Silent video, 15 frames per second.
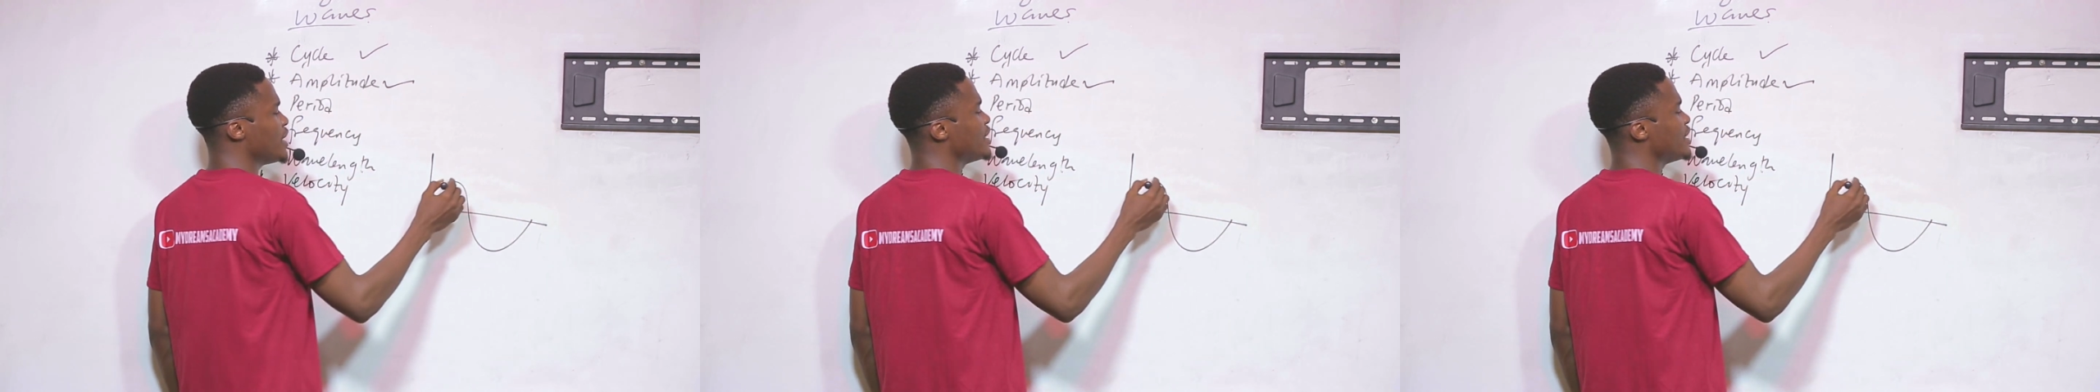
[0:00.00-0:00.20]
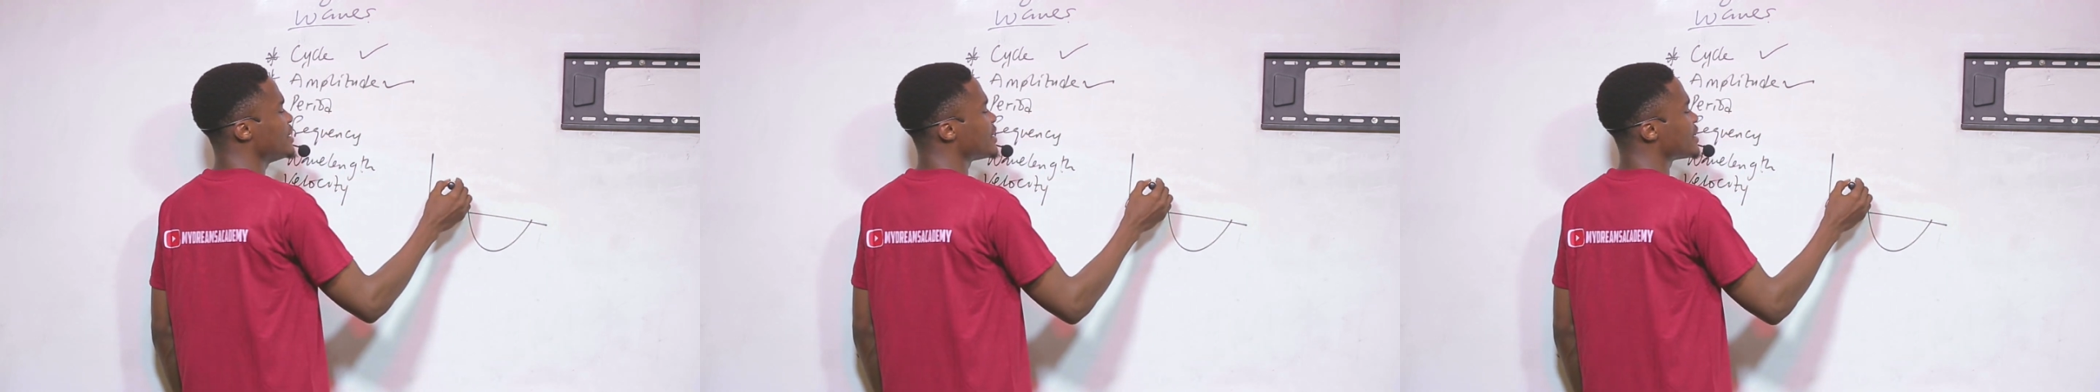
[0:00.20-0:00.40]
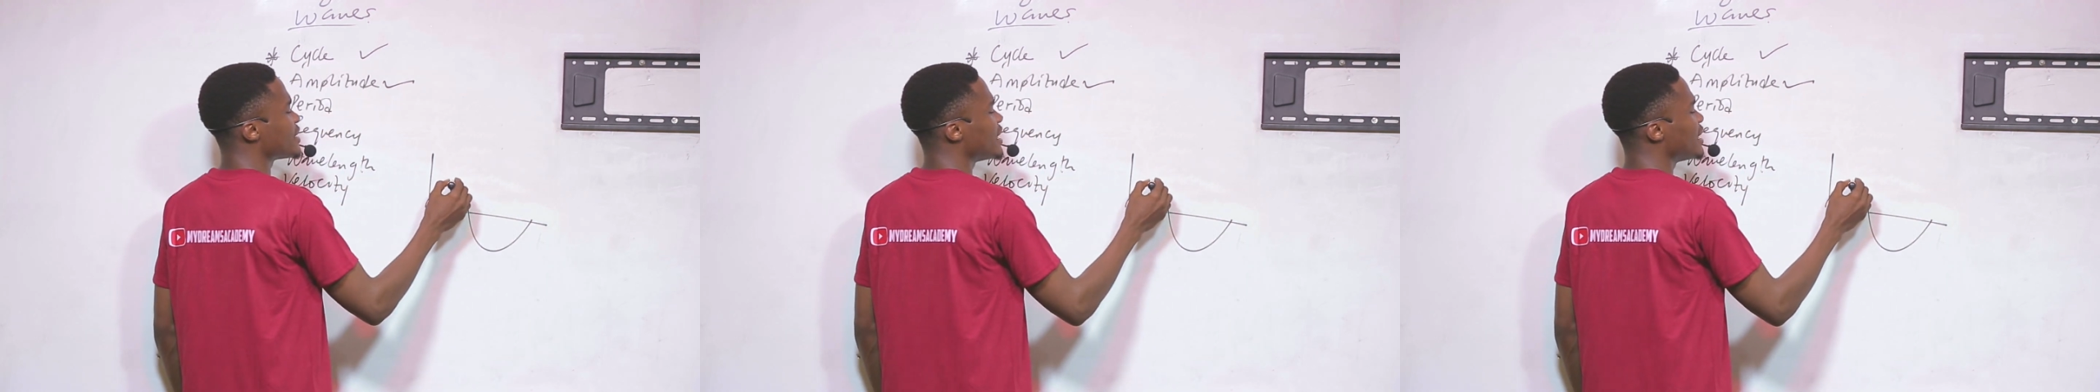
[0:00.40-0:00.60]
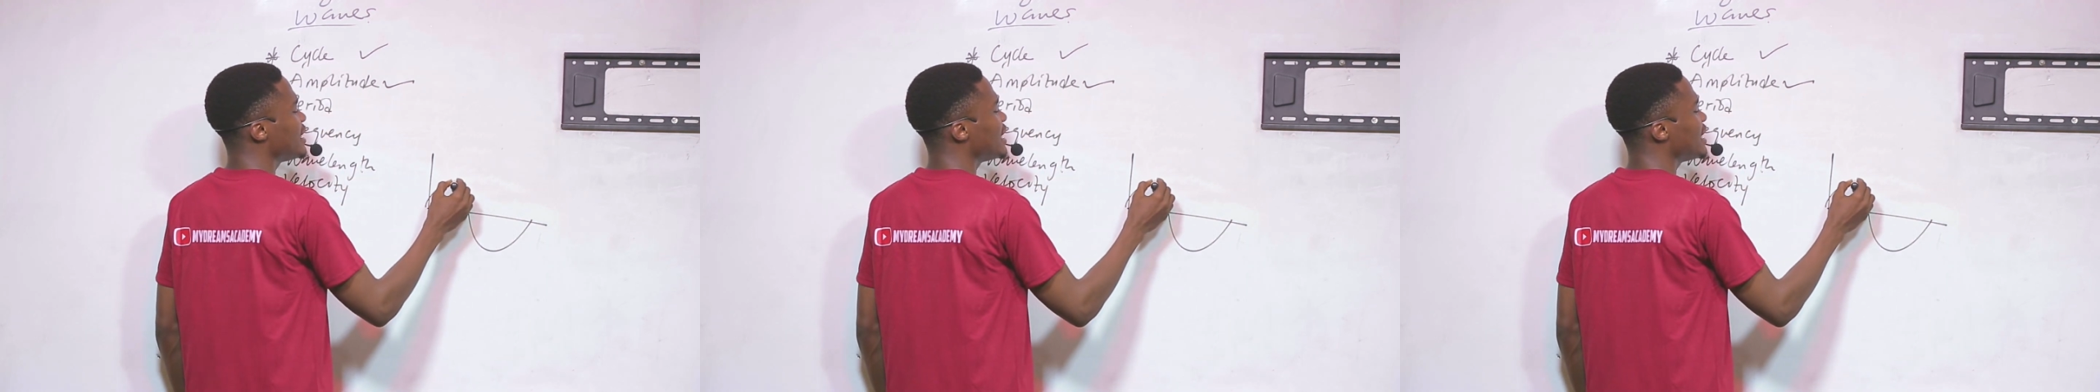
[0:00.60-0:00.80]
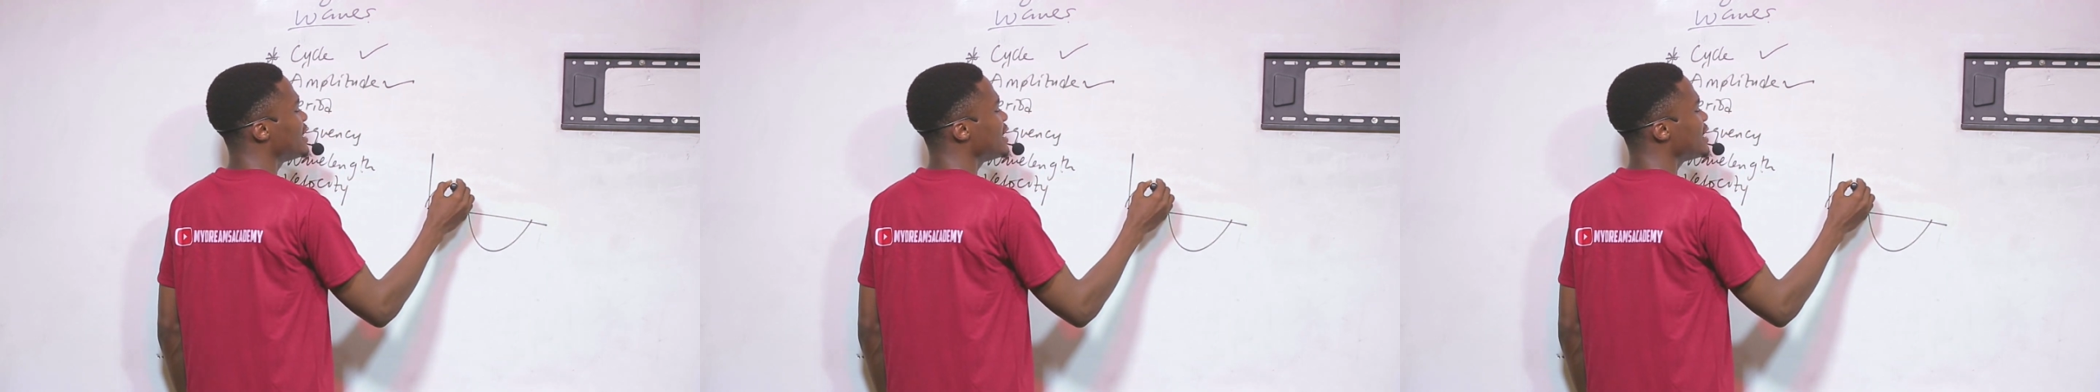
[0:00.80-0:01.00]
means
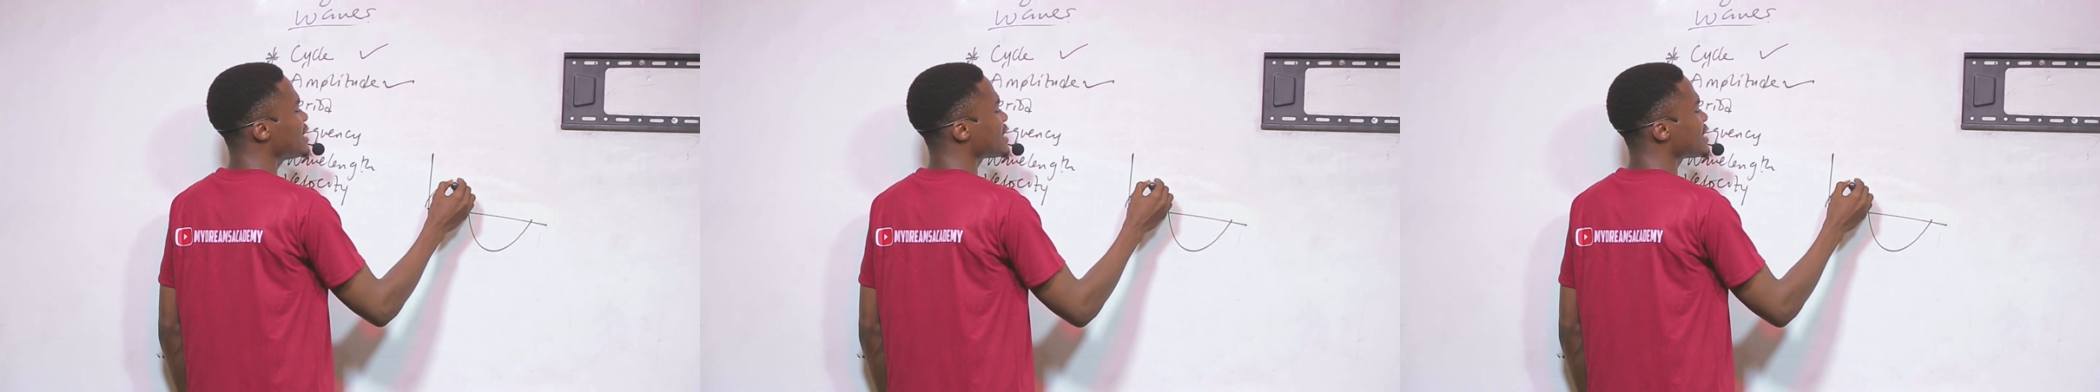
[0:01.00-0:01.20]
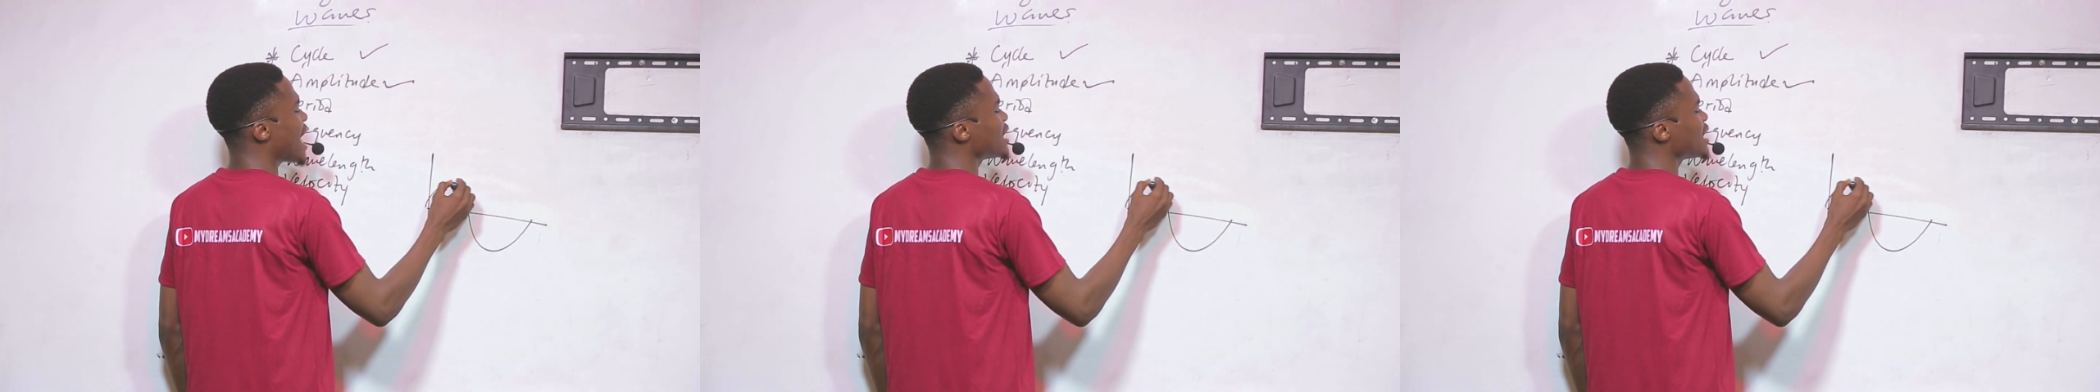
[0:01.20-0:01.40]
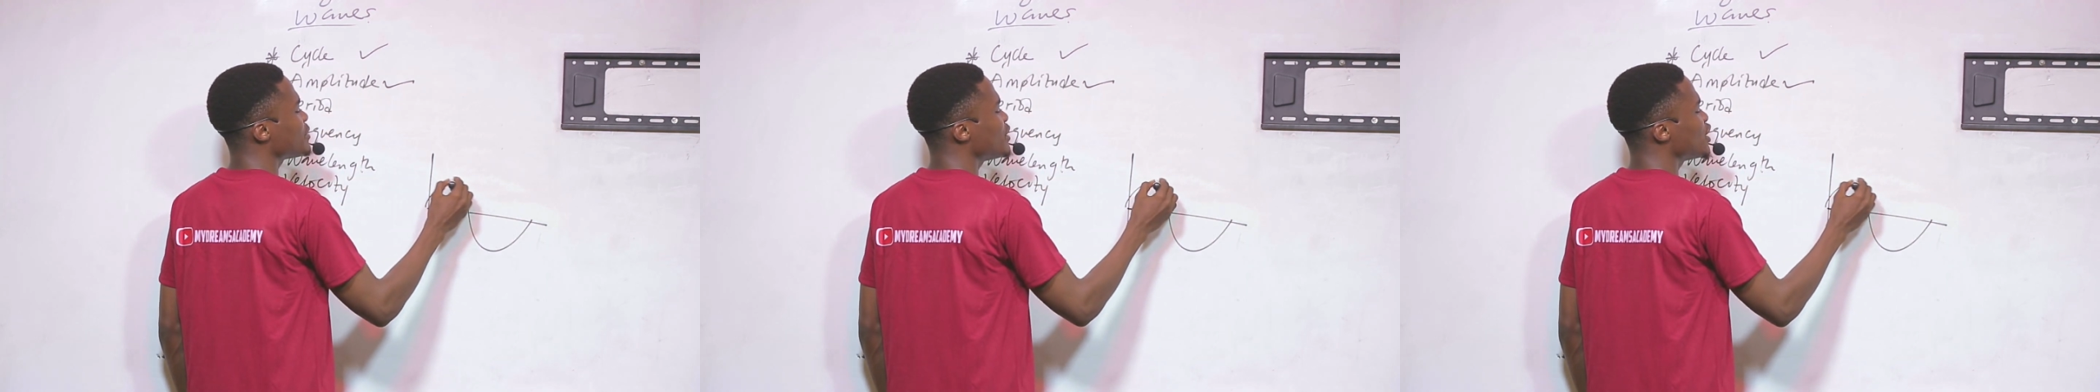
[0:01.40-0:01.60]
the distance